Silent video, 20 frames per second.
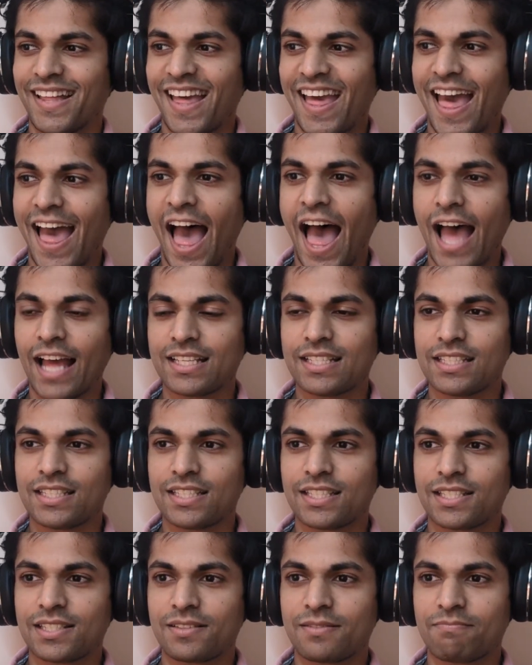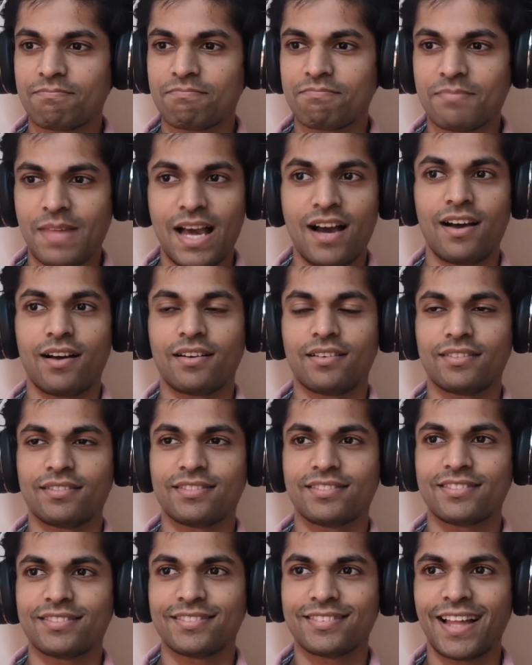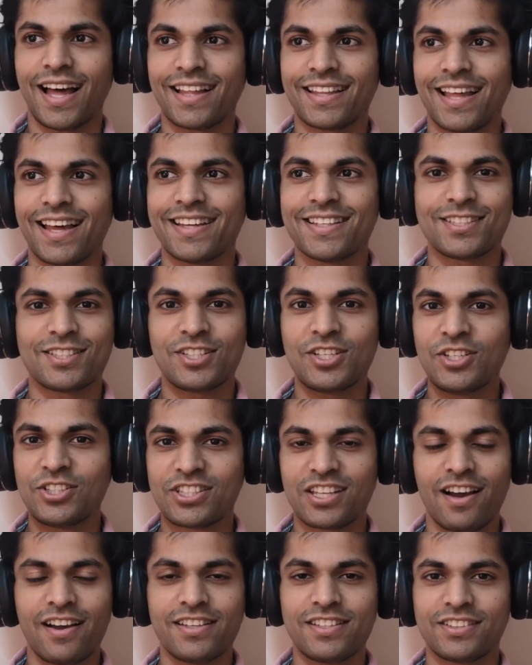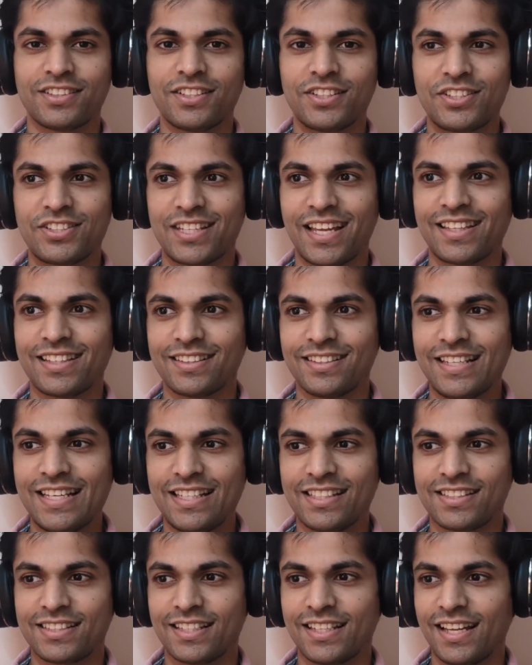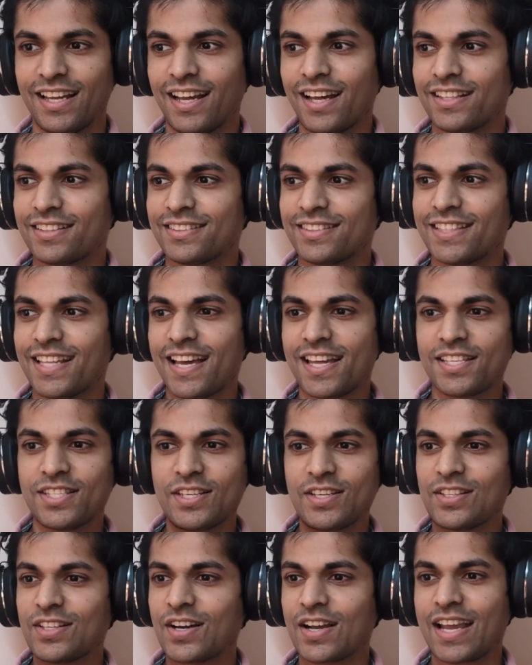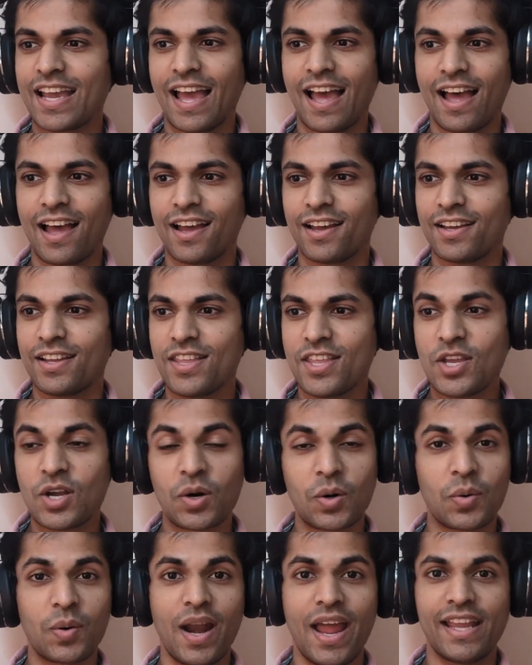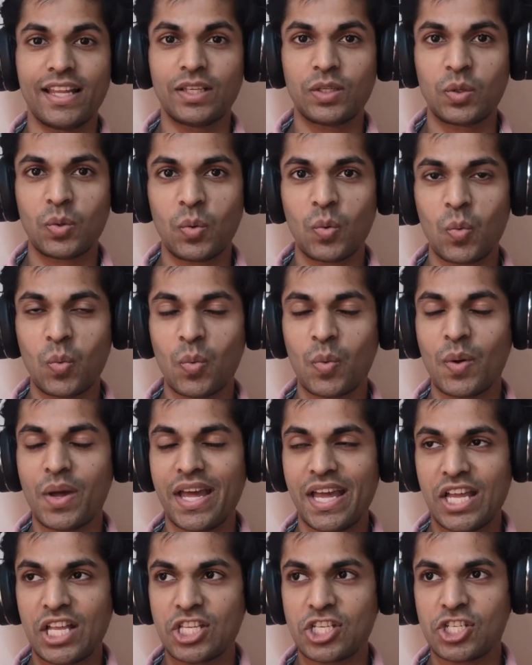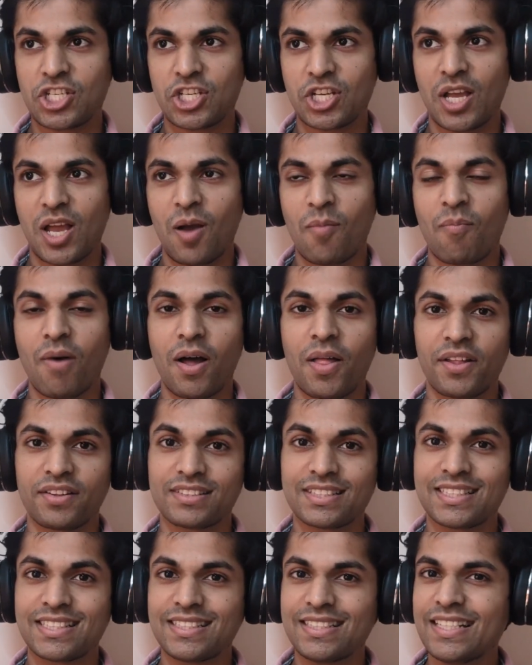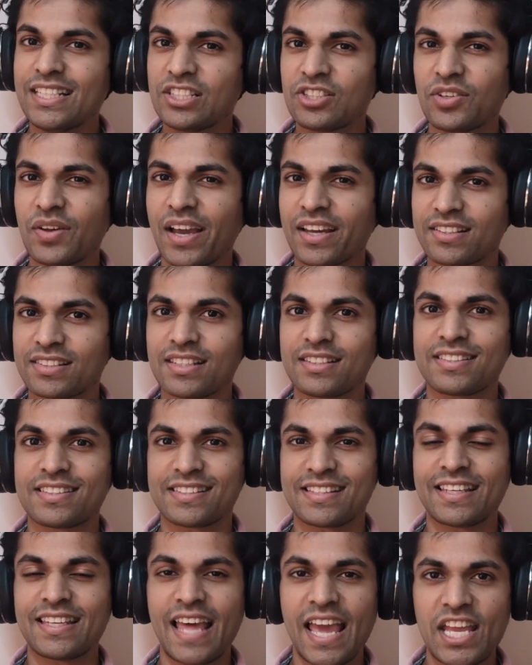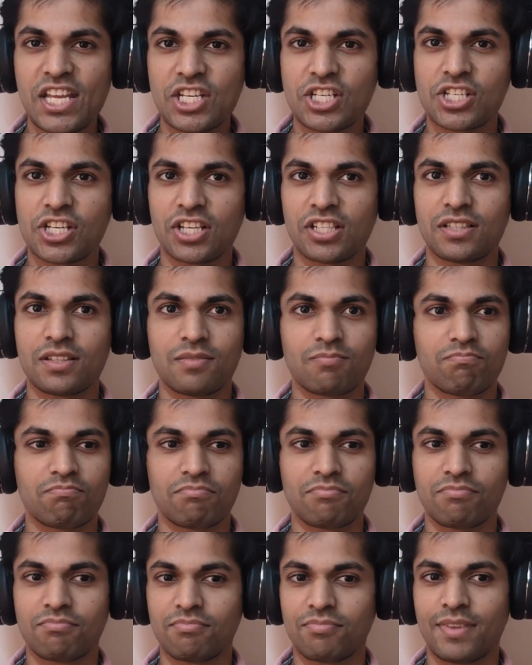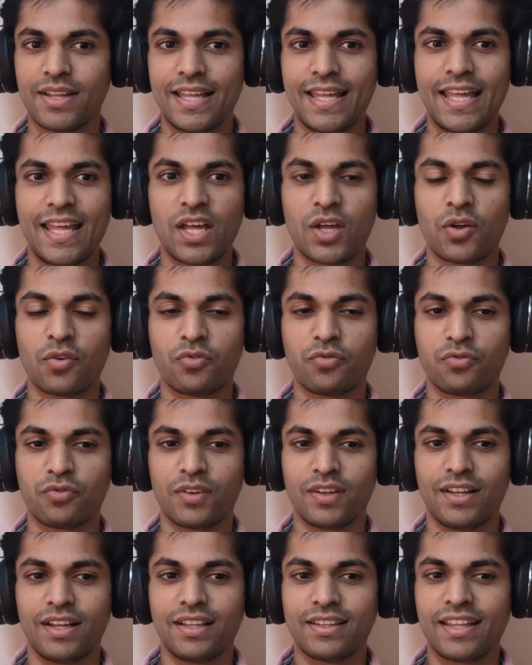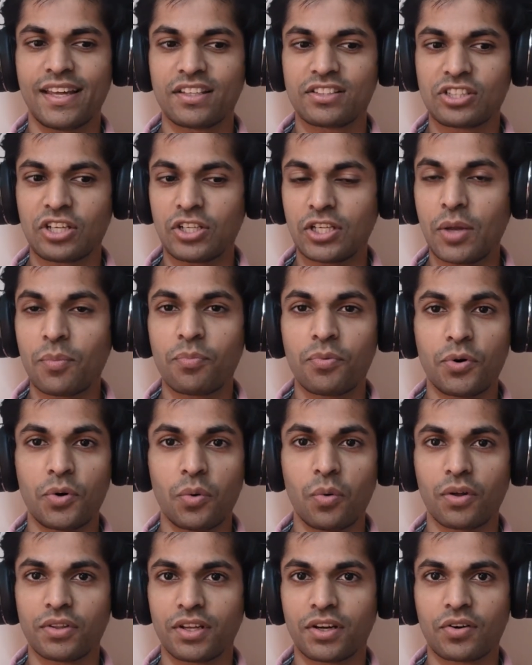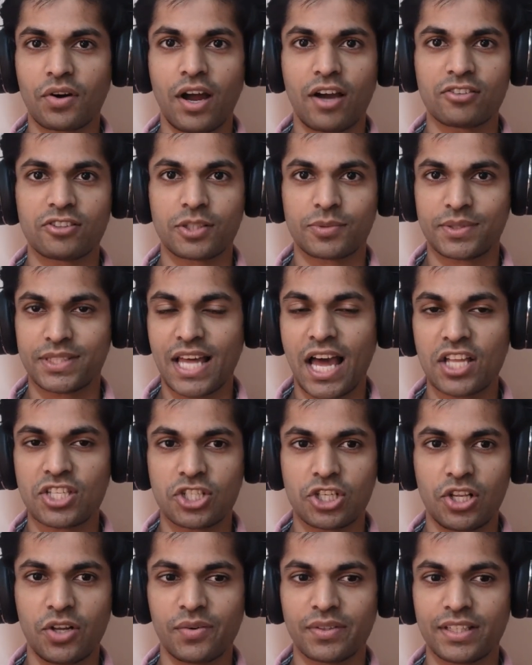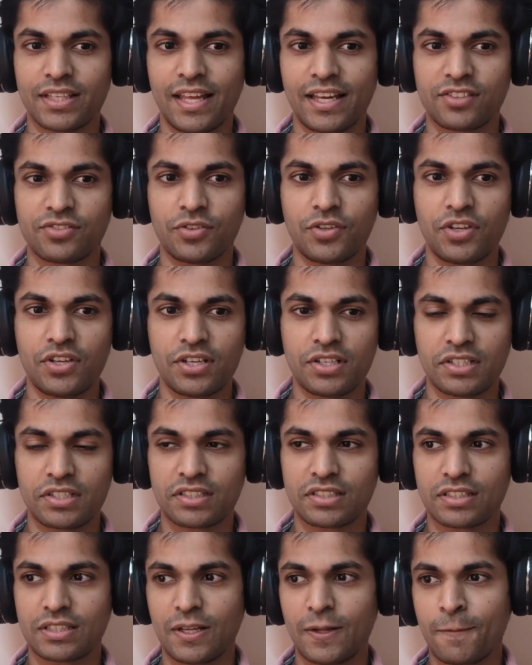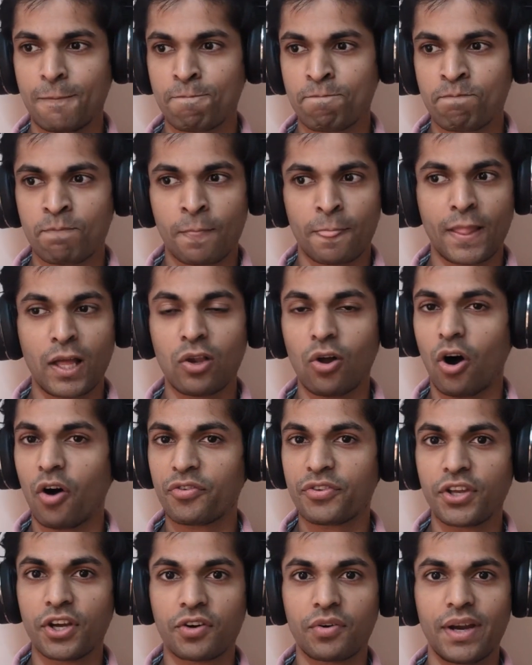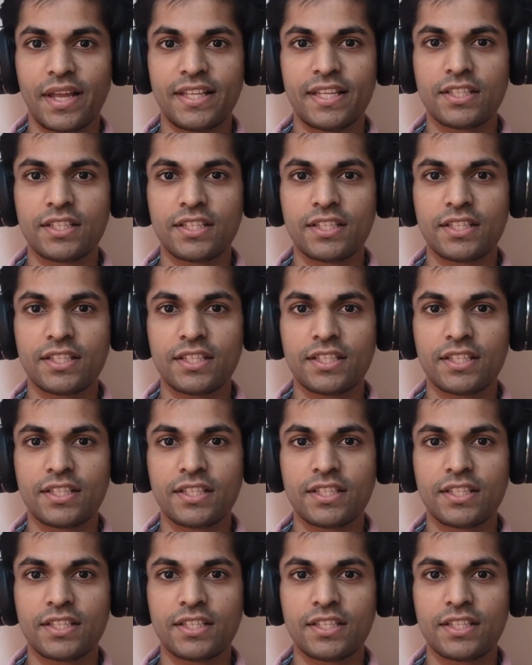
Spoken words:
And yeah, that is suicidal to say the least. Then you look at Ukraine, which might cease to exist as a nation if things don't improve on the ground substantially over the next few years. A lot of young